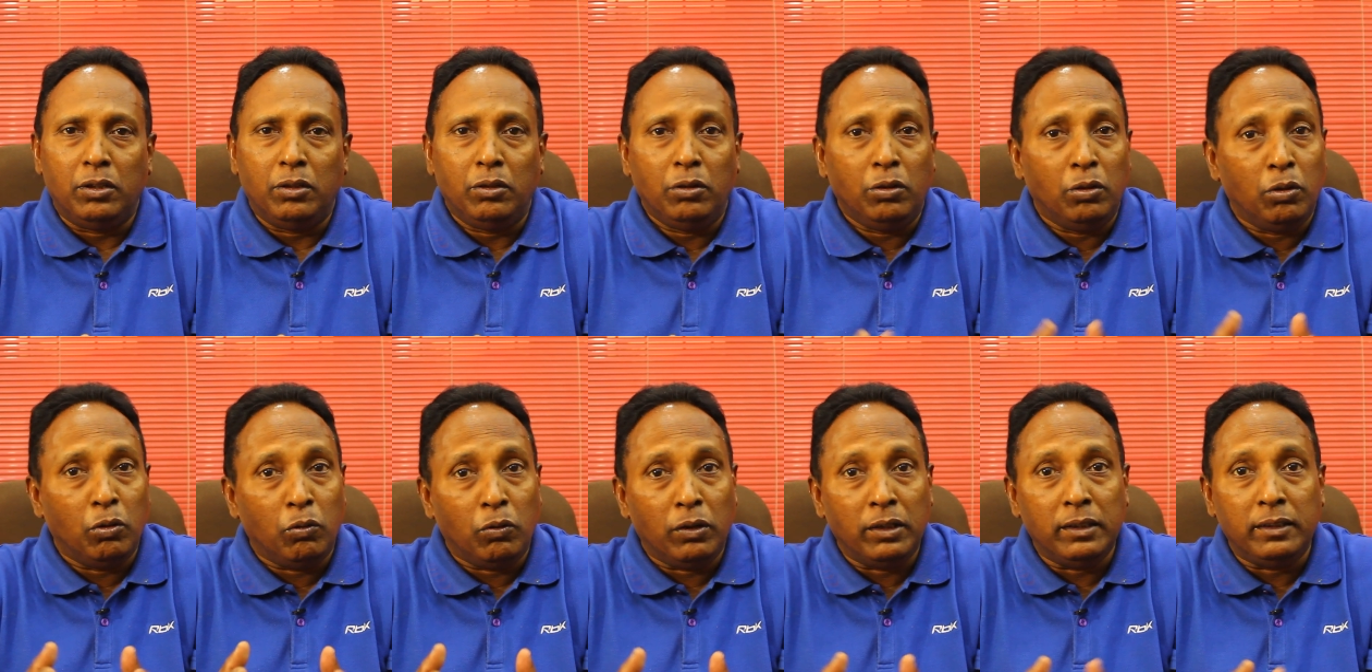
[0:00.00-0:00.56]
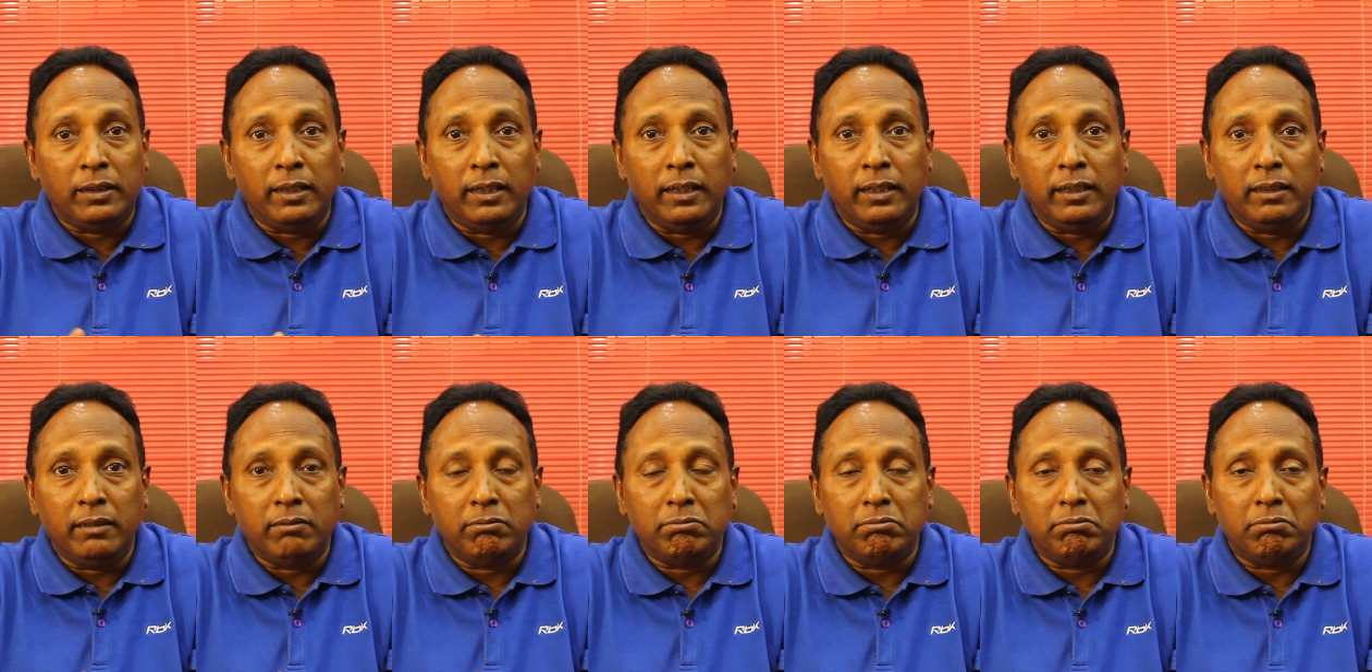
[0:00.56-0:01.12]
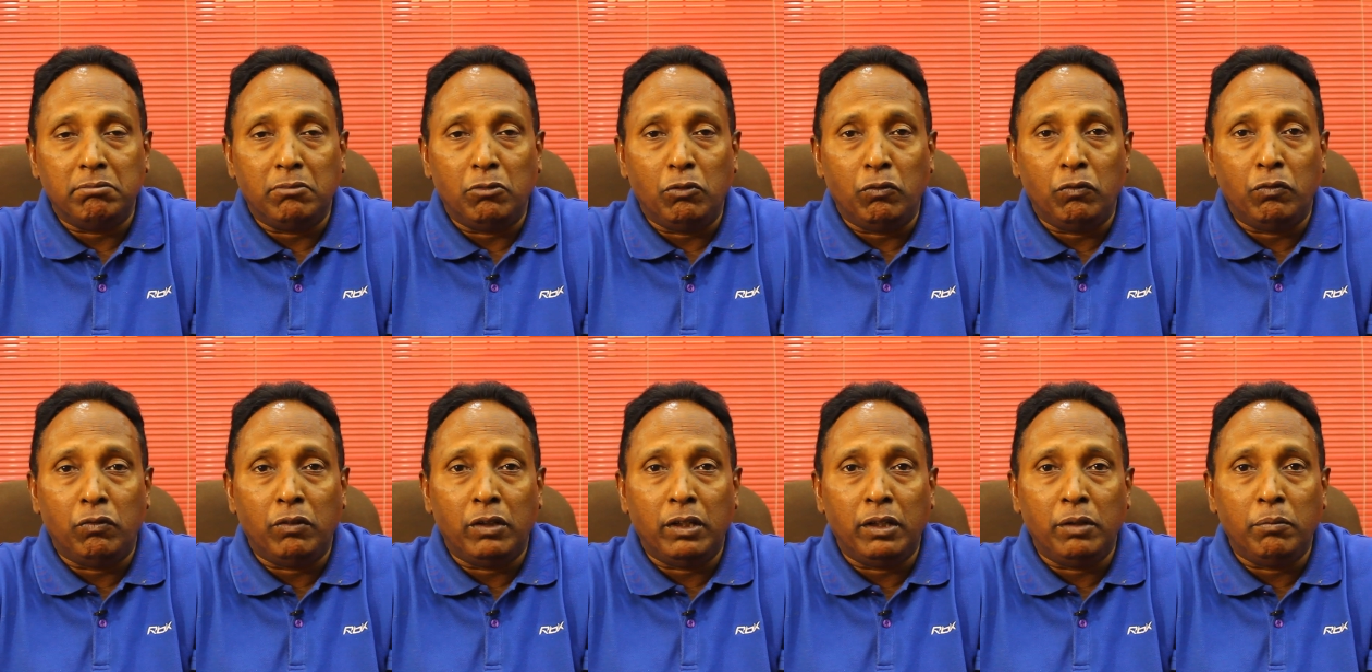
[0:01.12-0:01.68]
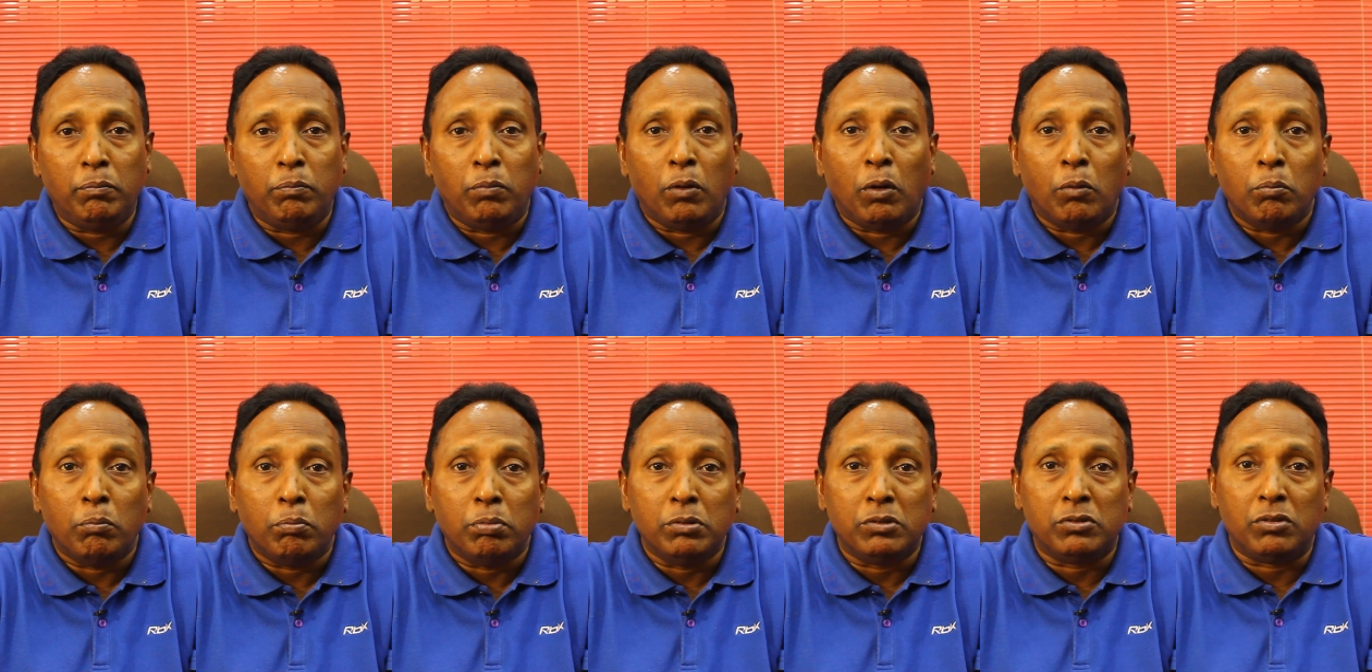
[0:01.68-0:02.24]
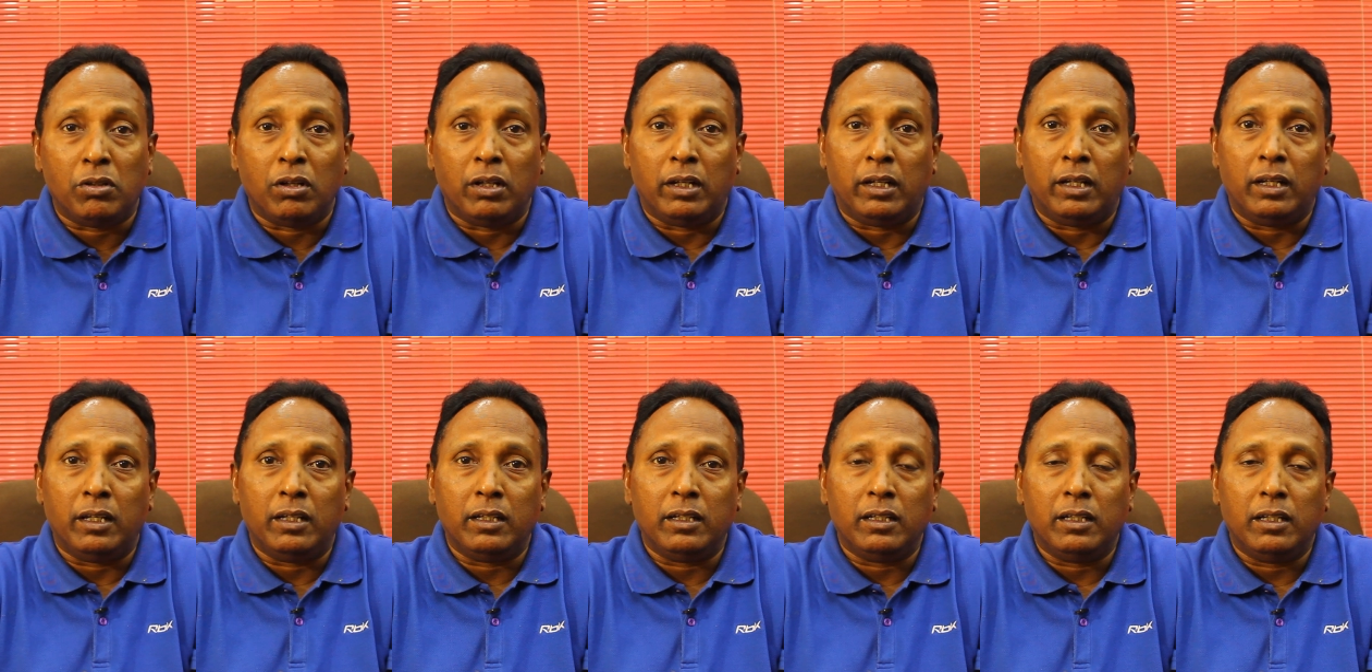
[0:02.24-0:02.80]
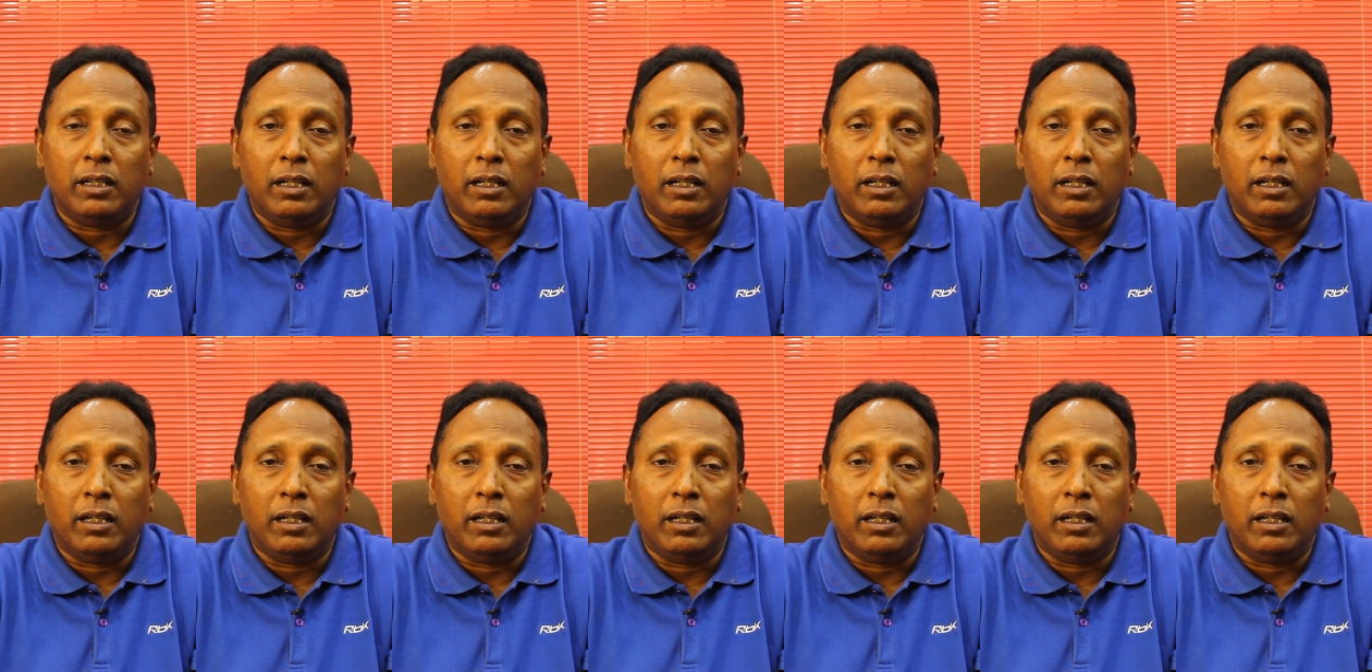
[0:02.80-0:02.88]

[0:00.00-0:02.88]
You know one thing? Very pompously,